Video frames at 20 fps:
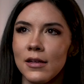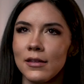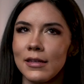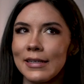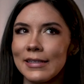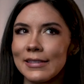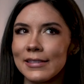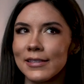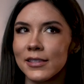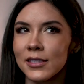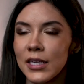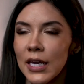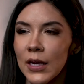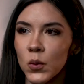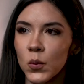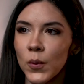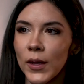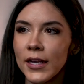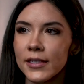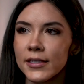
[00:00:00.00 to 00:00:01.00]
like a
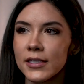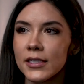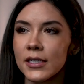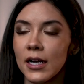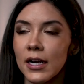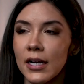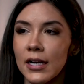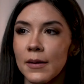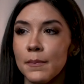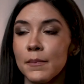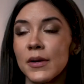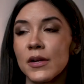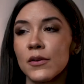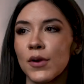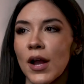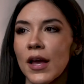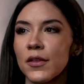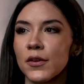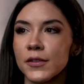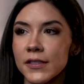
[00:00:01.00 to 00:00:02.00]
scale weight, but
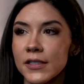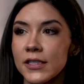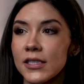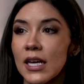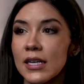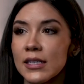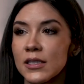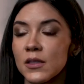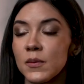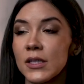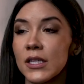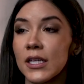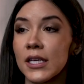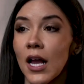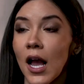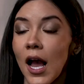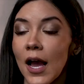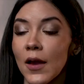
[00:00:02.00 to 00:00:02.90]
rather instead to be like,